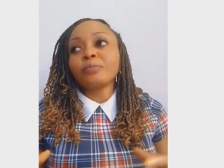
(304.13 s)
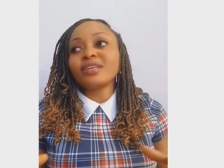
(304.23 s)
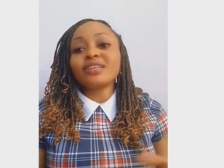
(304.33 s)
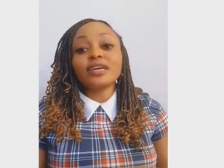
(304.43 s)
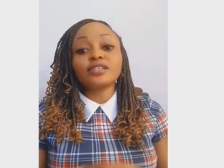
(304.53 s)

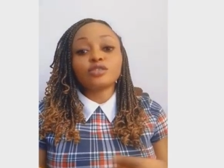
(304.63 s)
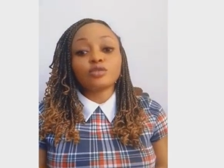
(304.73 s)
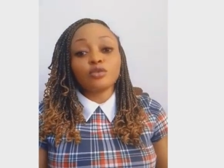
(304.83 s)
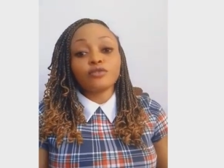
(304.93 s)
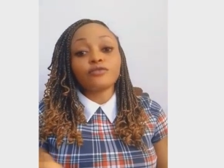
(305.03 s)
midnight
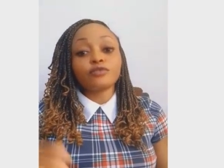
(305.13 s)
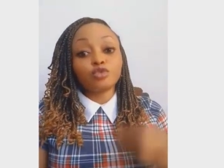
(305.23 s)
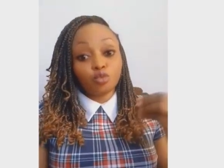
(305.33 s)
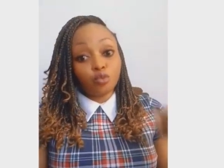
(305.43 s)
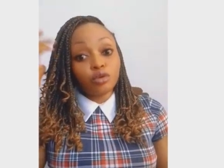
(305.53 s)
stuff
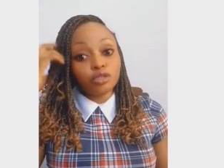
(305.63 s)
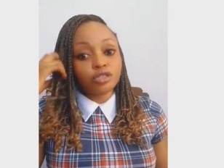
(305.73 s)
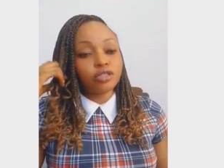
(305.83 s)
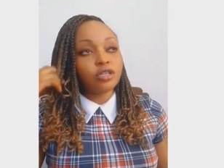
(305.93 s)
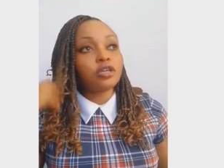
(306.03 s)
to
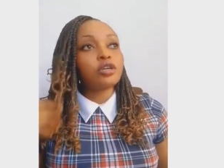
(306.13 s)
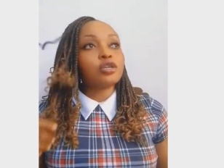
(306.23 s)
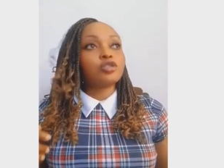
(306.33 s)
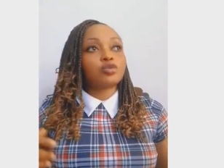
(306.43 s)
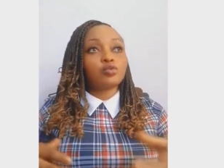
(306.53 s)
watch
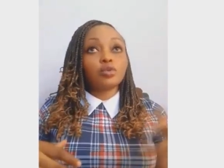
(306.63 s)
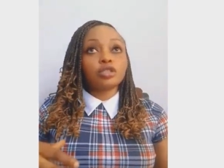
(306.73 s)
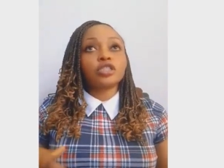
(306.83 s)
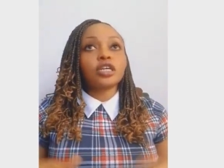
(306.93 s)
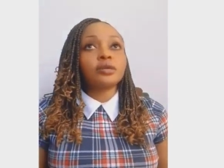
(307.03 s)

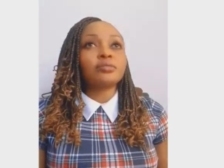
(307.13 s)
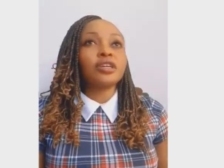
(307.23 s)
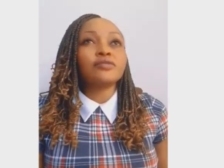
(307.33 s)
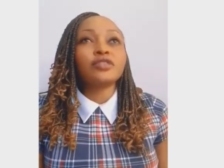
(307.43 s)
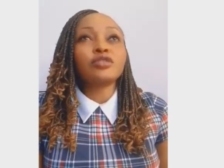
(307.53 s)

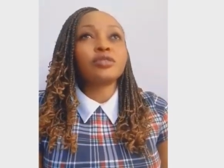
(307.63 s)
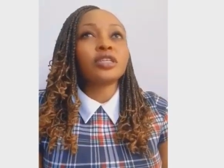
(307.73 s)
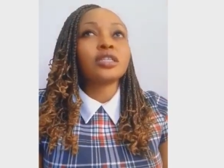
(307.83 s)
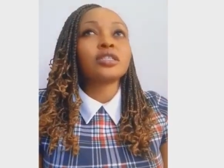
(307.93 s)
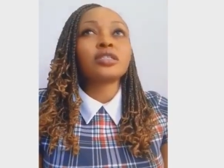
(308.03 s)
their videos,
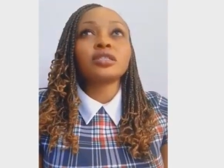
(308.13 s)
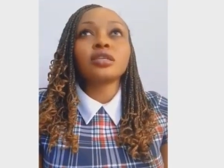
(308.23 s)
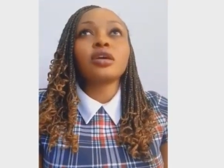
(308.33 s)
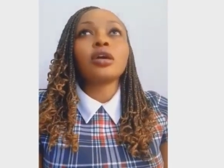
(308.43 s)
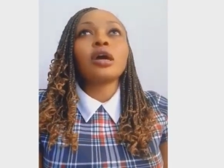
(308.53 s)
and
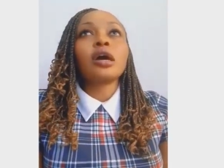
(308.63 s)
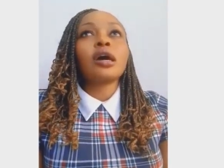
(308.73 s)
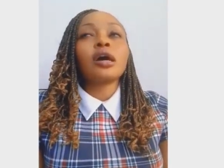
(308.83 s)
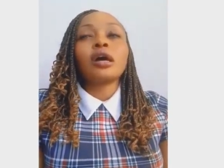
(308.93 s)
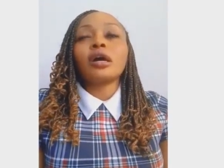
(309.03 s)

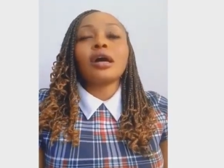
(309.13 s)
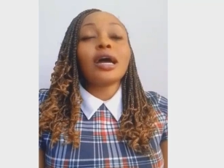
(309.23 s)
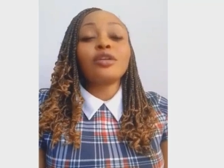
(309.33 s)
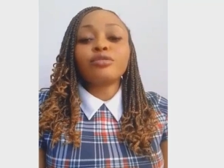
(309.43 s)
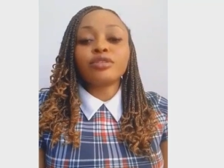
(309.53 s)

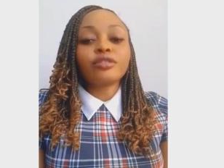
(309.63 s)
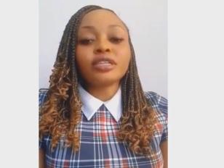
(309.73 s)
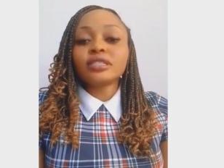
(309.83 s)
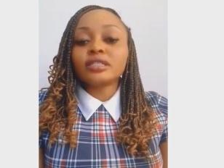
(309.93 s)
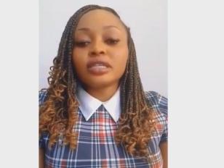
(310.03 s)
I don't
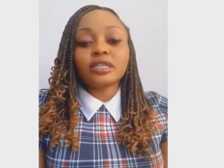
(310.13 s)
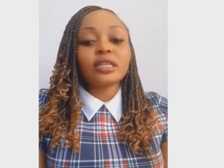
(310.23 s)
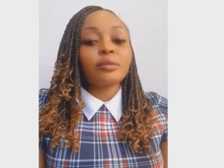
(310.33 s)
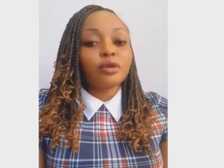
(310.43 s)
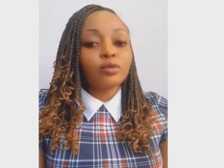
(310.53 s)
regret it
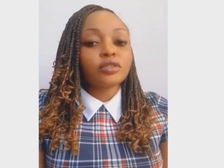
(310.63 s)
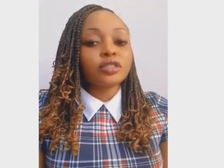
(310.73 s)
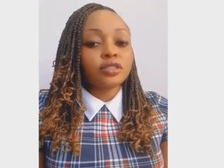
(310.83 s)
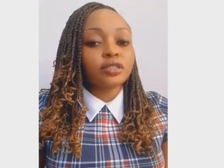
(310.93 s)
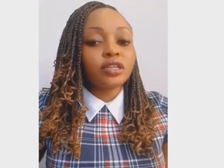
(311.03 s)
anytime I
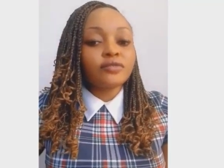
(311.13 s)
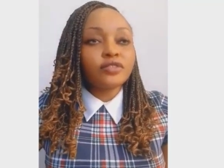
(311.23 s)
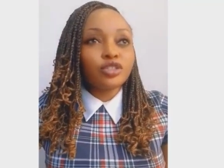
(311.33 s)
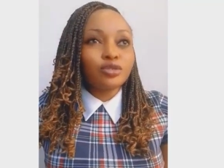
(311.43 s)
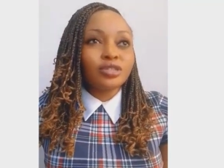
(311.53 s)
watch their
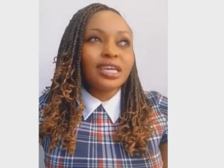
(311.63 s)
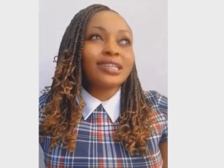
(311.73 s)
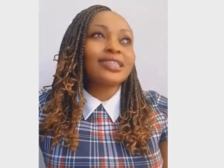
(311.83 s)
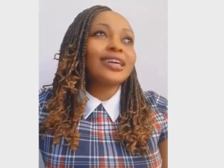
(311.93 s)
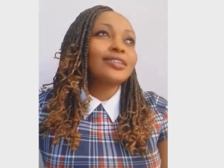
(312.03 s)
videos.
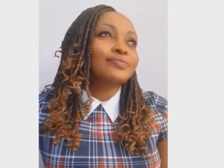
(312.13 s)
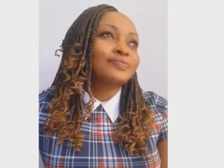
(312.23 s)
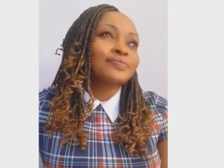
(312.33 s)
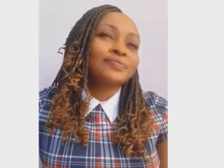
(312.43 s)
And then